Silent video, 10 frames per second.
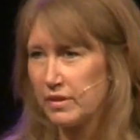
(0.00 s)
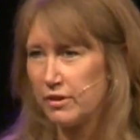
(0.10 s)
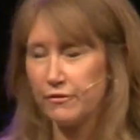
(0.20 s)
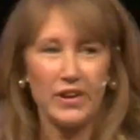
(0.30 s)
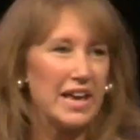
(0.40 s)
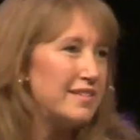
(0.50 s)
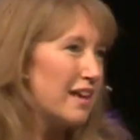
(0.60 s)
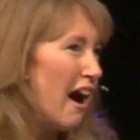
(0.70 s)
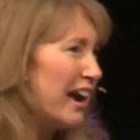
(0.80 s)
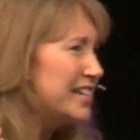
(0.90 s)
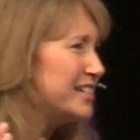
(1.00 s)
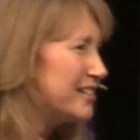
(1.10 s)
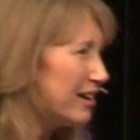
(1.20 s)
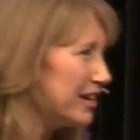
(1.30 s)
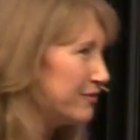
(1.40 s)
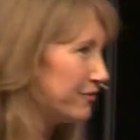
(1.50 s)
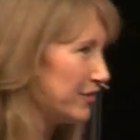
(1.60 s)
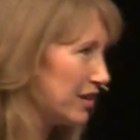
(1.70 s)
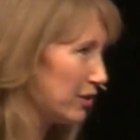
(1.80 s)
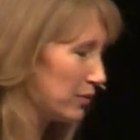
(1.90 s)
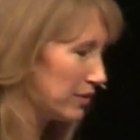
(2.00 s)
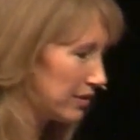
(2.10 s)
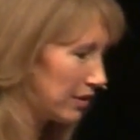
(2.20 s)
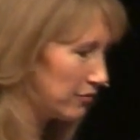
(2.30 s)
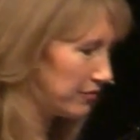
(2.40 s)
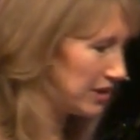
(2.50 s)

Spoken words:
of his I died for you over